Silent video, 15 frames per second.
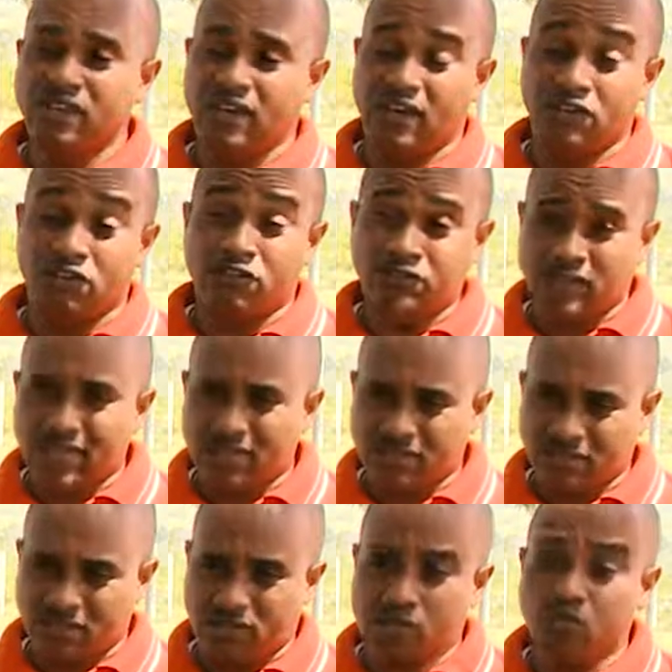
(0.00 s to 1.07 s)
they had a right
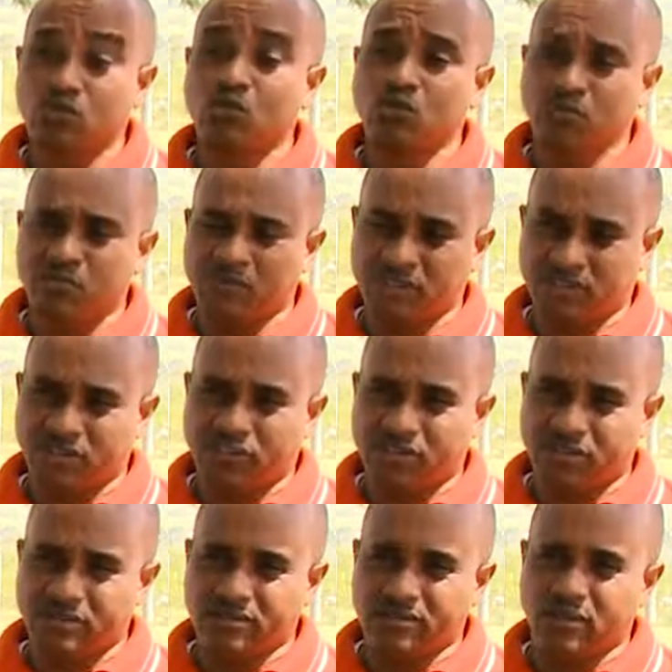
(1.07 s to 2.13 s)
to those
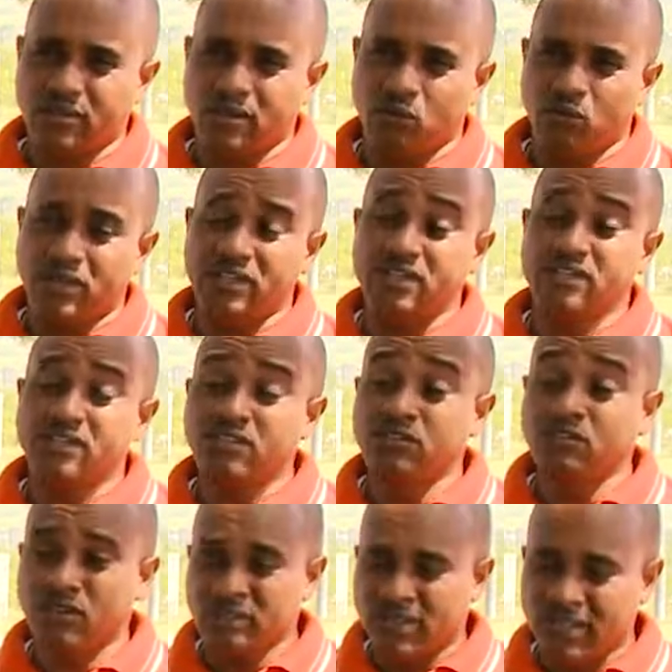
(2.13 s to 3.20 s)
positions, when they did
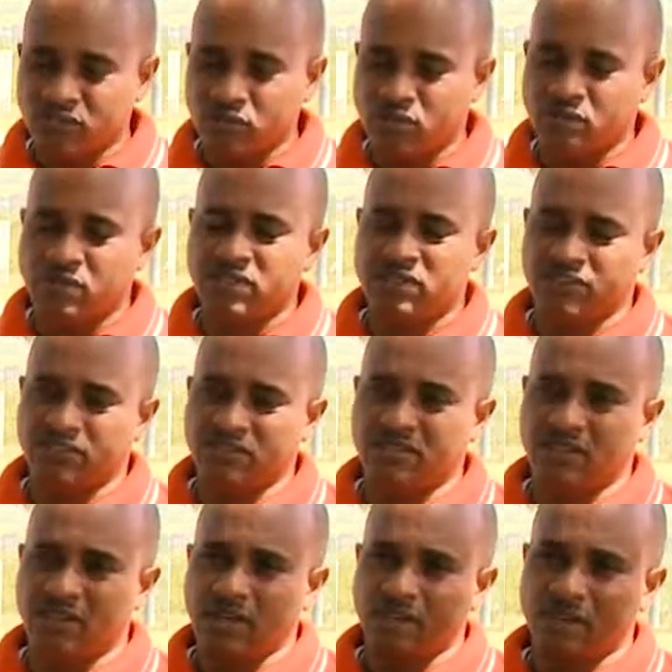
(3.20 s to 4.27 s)
not get those
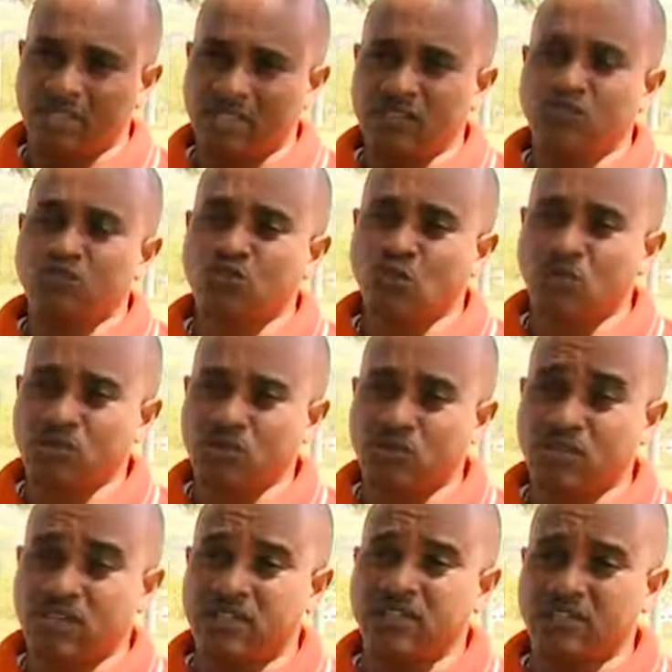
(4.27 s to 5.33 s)
positions, they stormed
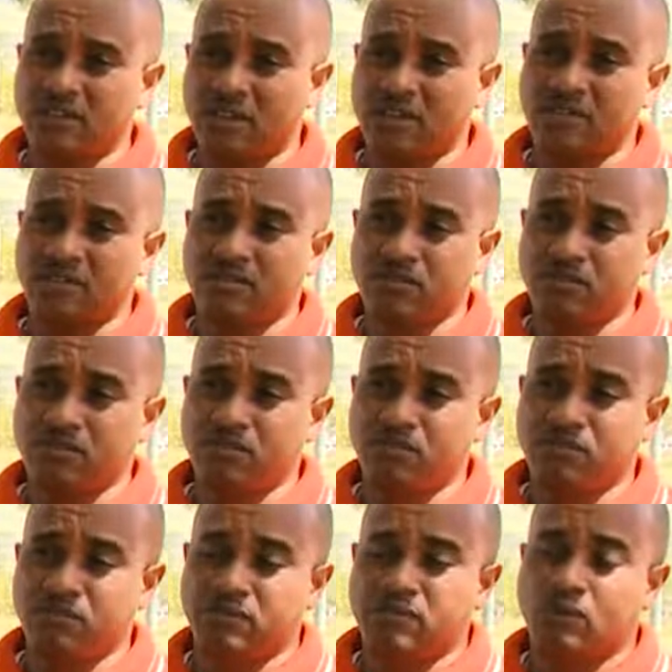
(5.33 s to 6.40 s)
out and decided to
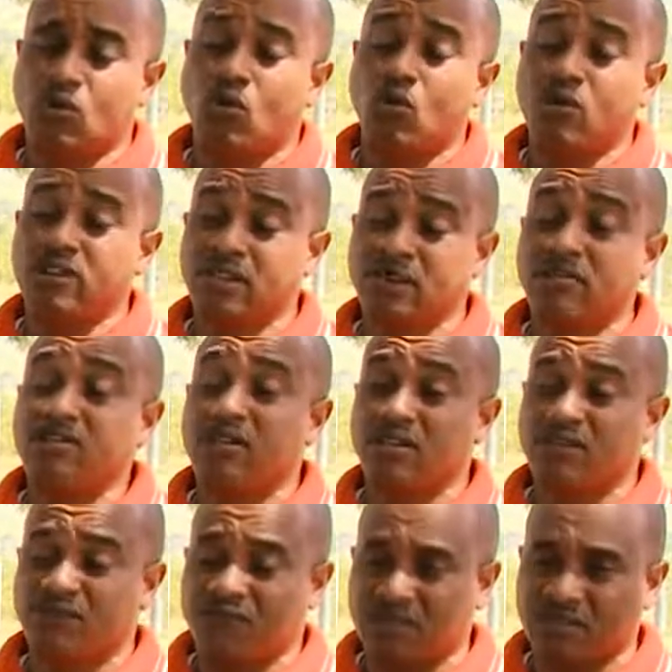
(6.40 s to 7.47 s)
call
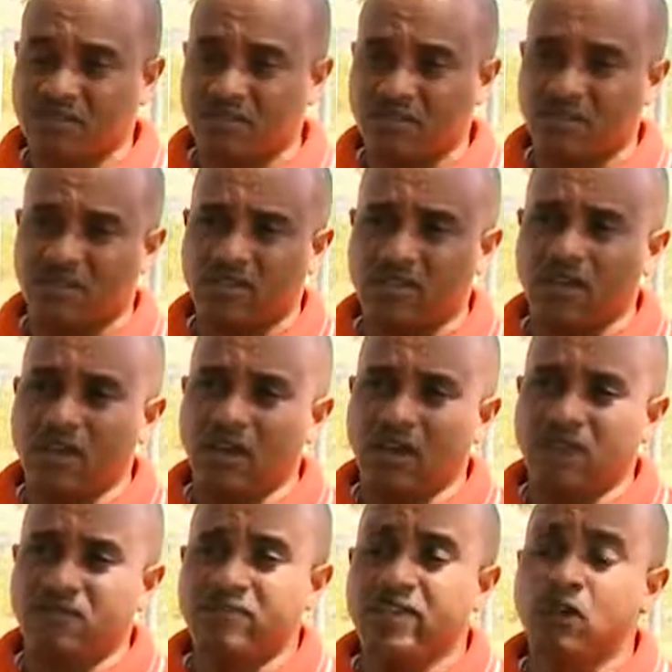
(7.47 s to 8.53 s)
themselves fixers and
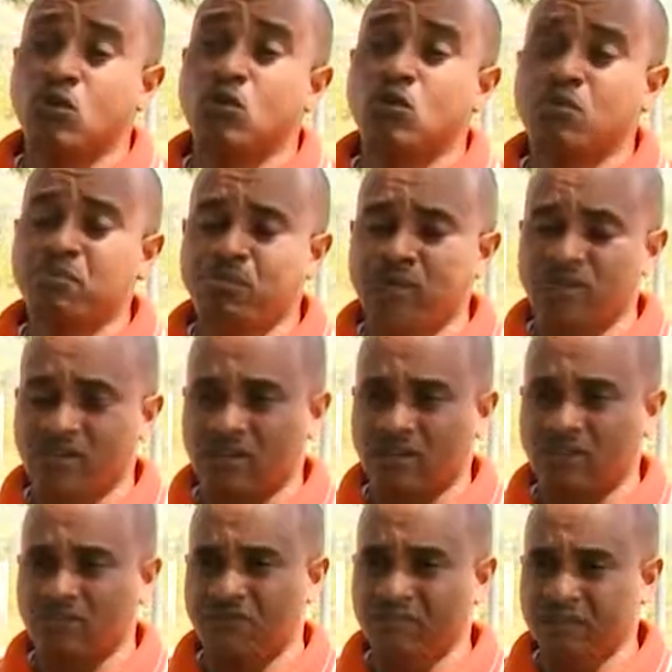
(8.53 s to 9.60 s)
have their own
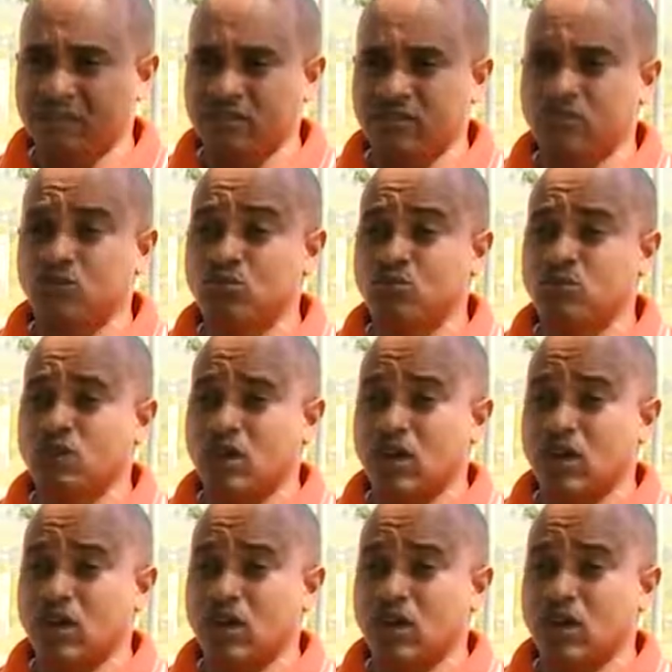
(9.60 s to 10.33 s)
political vehicle to